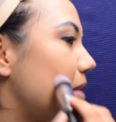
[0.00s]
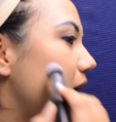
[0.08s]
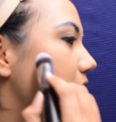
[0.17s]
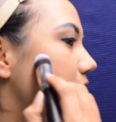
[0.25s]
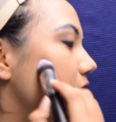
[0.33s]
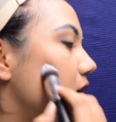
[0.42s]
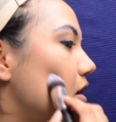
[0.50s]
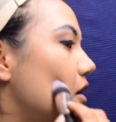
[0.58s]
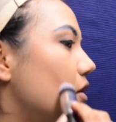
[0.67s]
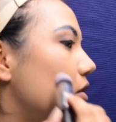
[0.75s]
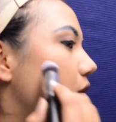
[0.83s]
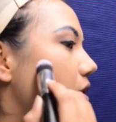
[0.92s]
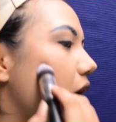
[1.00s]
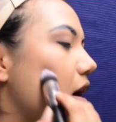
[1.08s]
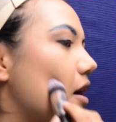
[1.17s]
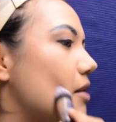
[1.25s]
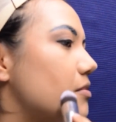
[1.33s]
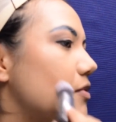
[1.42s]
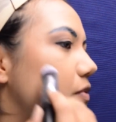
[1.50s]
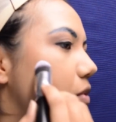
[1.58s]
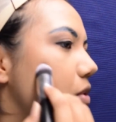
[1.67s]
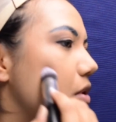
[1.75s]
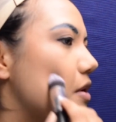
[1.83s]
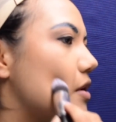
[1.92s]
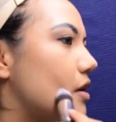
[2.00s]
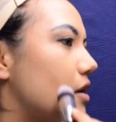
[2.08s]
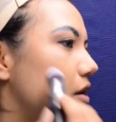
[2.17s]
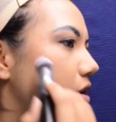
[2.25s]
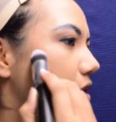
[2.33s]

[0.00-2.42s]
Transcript: men, for